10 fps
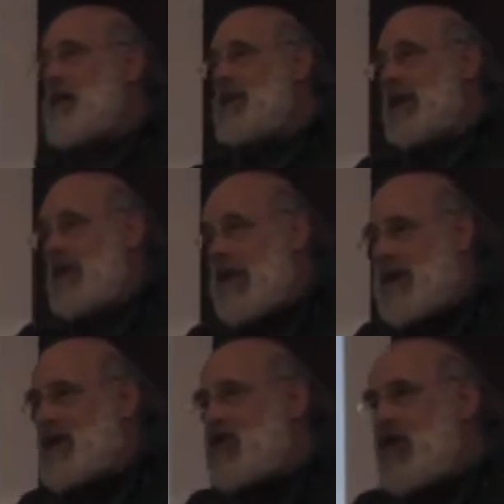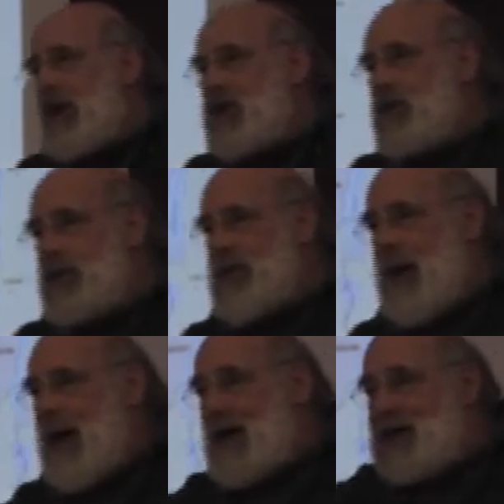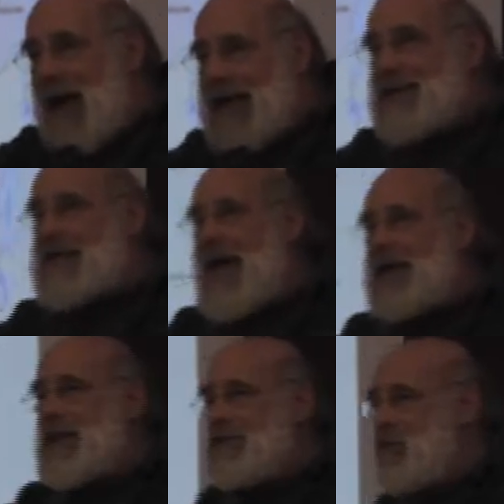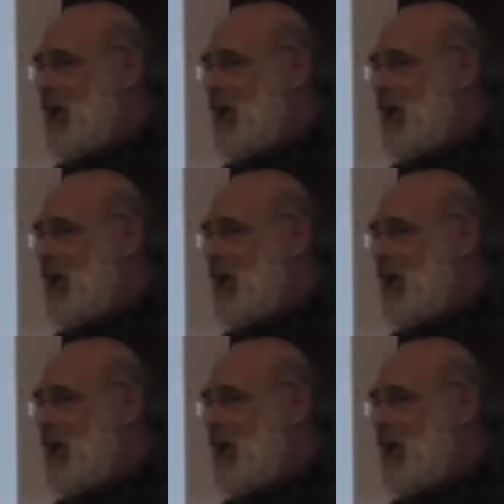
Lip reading: I mean, there is a genuine tie. That's not the